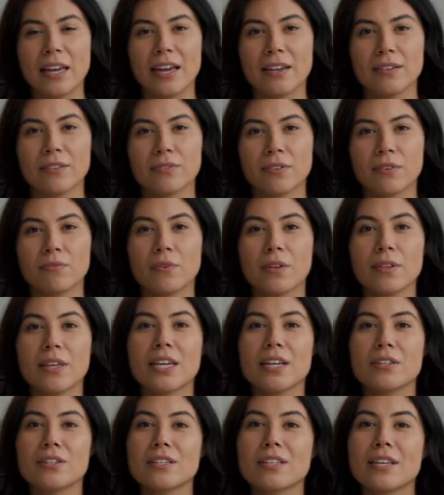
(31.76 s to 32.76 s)
and the
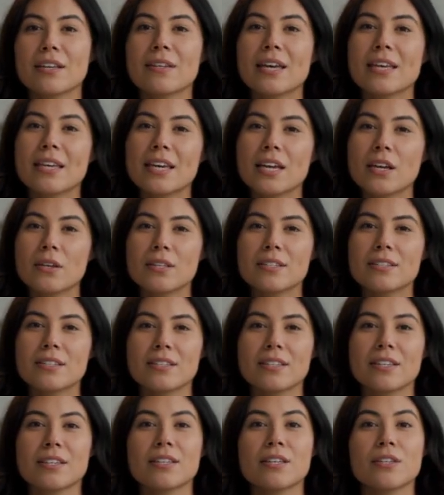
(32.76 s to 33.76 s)
really interesting thing here is
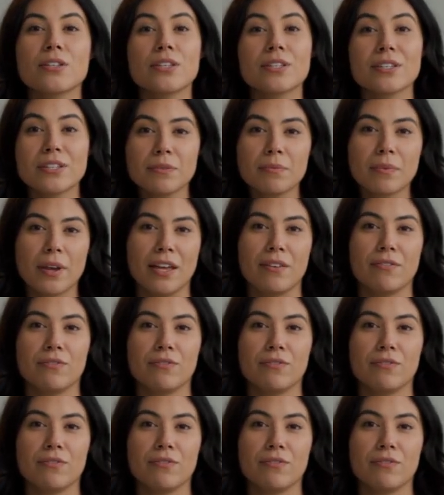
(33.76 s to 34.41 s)
this isn't just some like